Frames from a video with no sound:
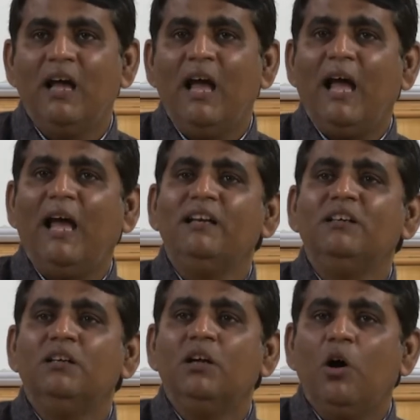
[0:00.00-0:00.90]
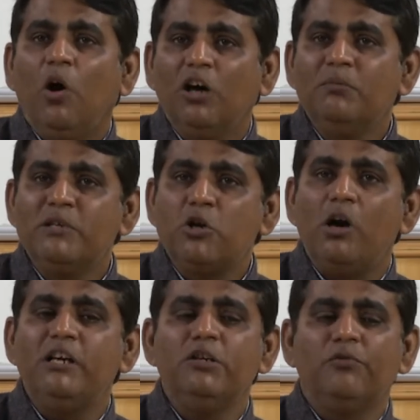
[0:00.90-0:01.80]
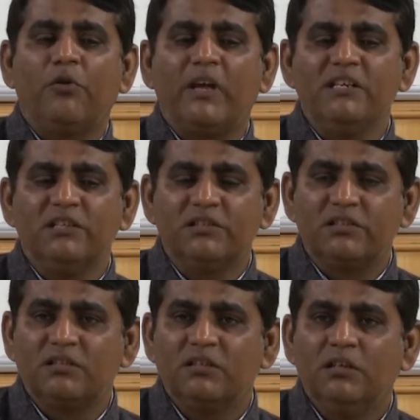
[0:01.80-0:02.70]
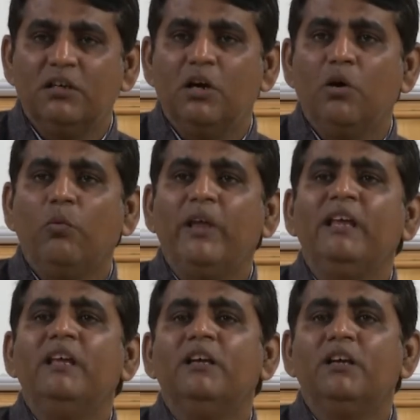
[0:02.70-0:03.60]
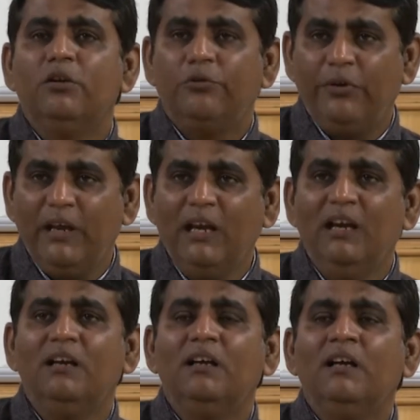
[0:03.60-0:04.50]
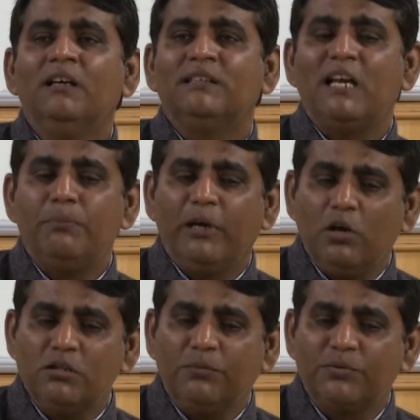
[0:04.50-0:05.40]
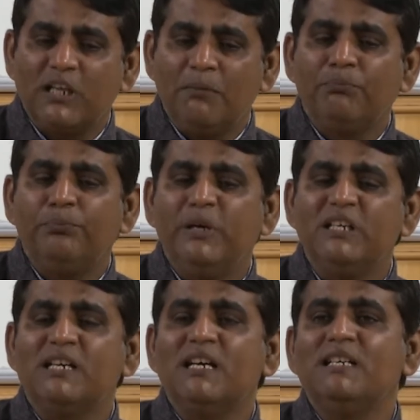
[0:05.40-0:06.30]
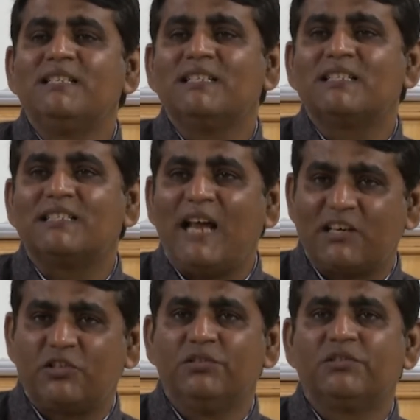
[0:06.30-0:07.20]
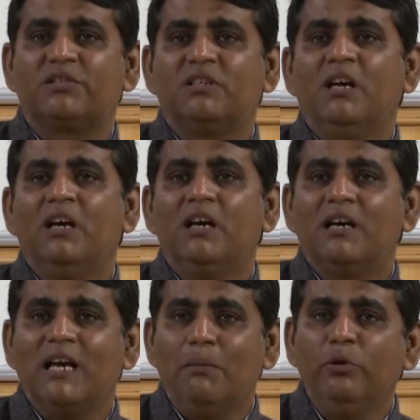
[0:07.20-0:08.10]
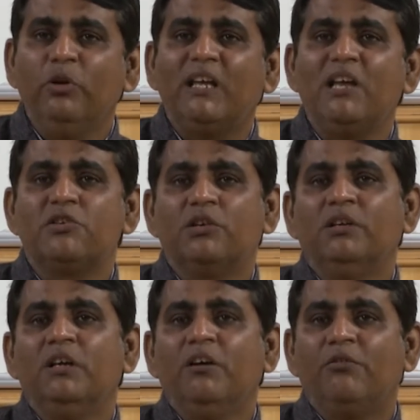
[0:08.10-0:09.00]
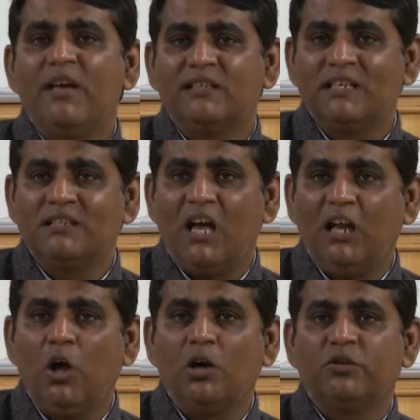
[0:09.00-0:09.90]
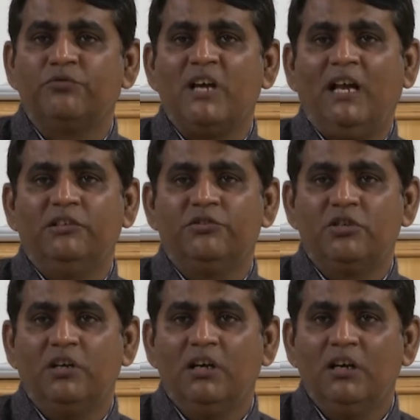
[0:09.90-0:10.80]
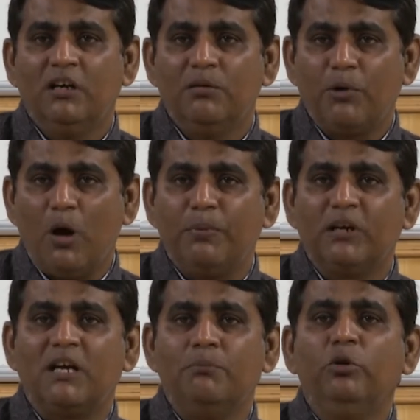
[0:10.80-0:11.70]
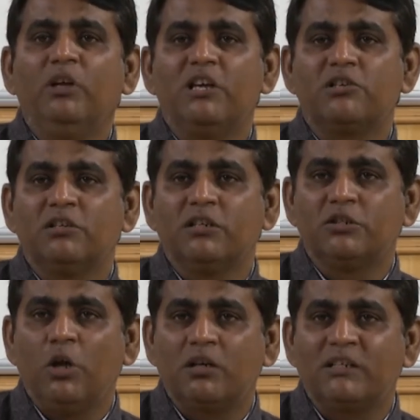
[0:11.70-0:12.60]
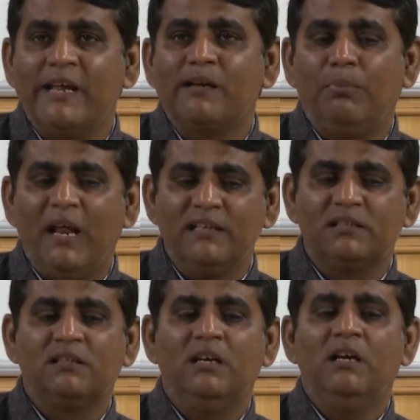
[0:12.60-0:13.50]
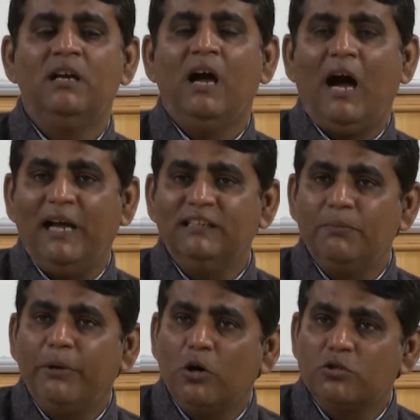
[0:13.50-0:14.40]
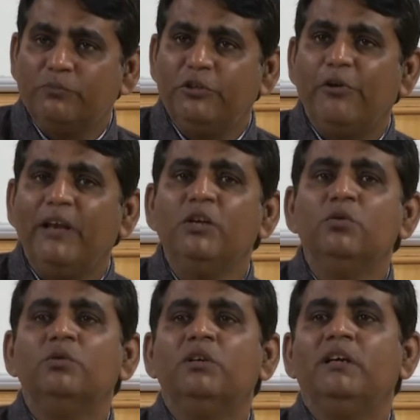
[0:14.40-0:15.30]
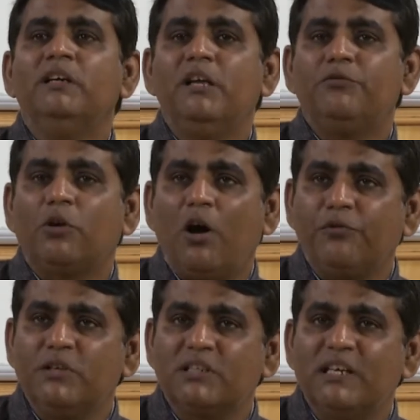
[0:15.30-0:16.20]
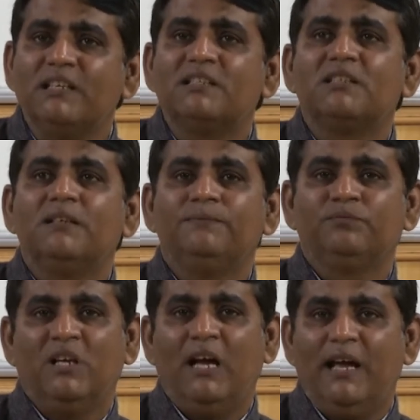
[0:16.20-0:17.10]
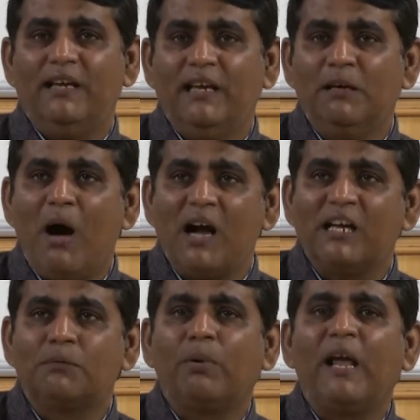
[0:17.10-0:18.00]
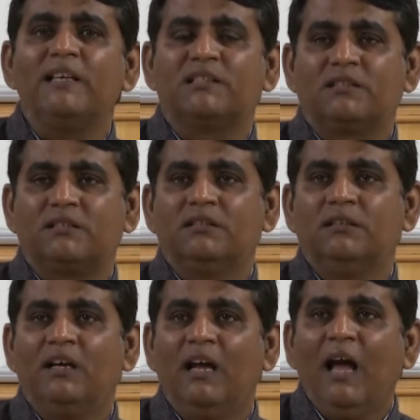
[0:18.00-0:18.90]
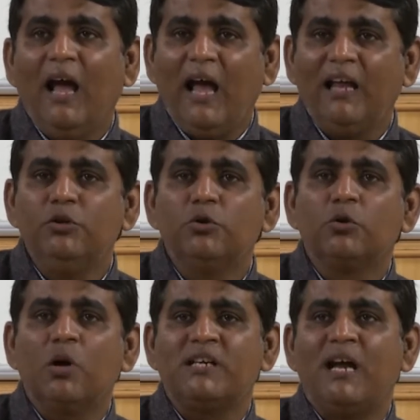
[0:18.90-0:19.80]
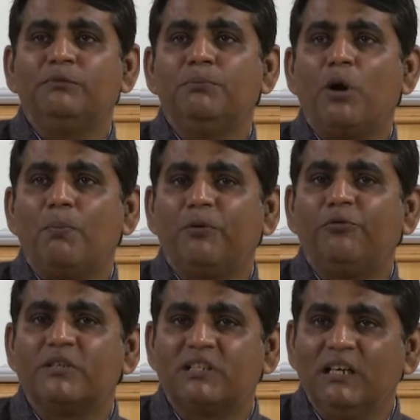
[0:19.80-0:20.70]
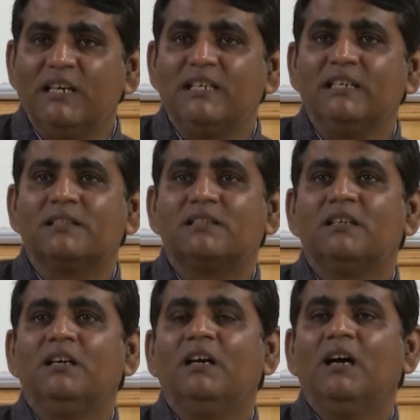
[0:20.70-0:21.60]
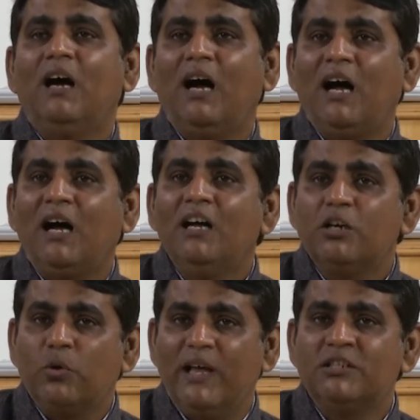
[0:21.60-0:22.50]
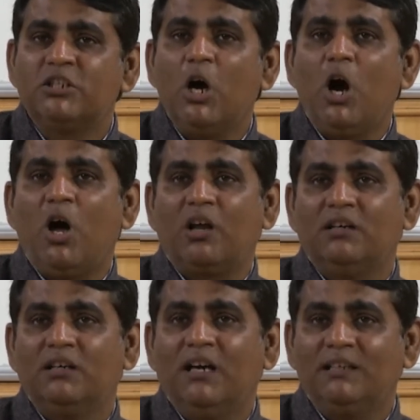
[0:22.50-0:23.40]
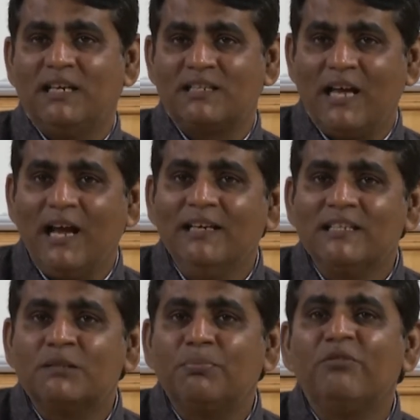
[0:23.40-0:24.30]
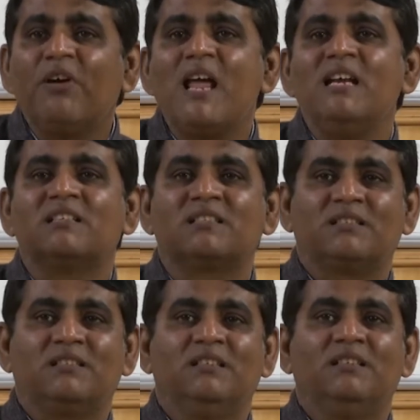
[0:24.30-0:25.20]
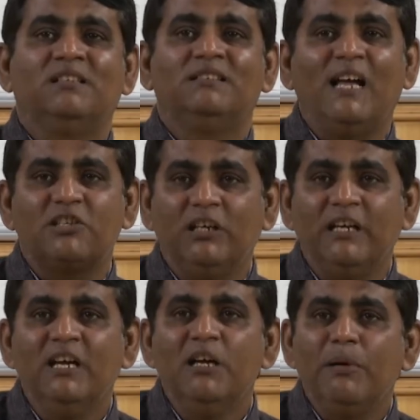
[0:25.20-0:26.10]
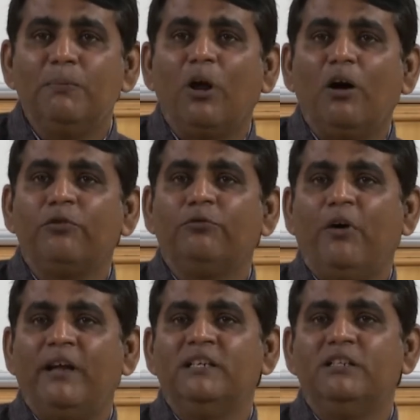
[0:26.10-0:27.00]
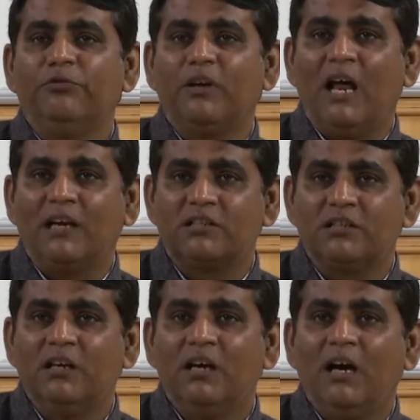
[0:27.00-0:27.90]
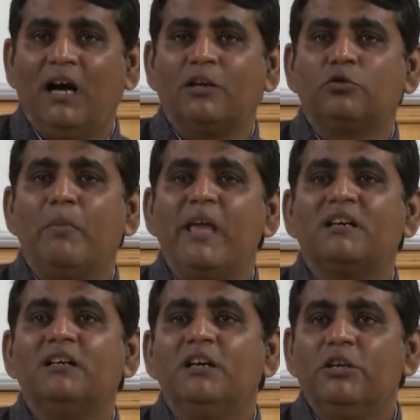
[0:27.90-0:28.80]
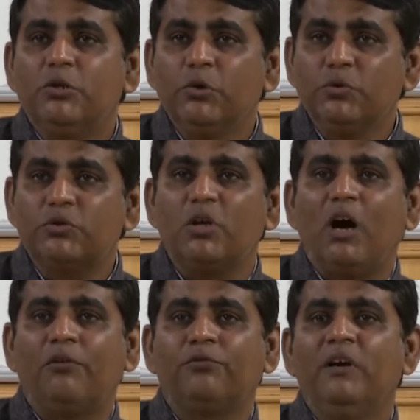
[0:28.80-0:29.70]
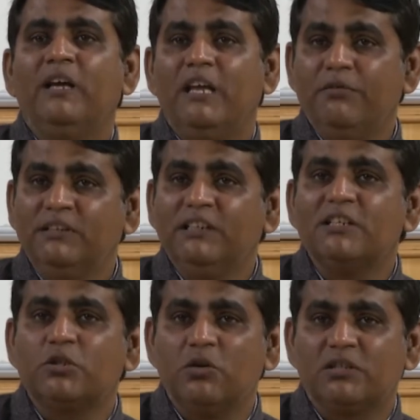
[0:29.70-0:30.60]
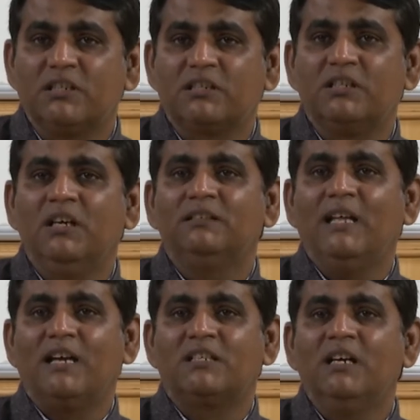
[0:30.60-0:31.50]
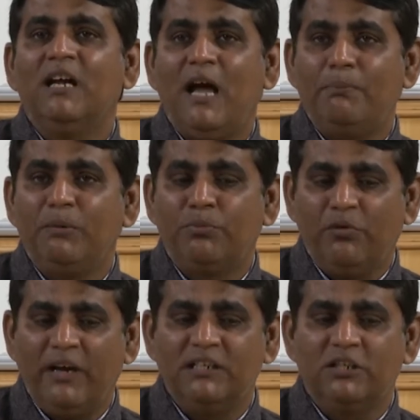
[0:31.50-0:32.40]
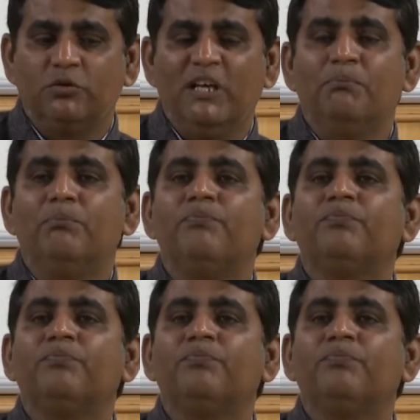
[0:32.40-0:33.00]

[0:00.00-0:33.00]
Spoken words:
and on majority of occasions we feel that because of some physical distractions, communication faces a lot of challenge. Proper communication does not take place, either because of the venue. If your office is in a marketplace and you do not have the proper facilities to ensure that silence prevails, naturally people often find it difficult to make use of even the resources that have been provided to them.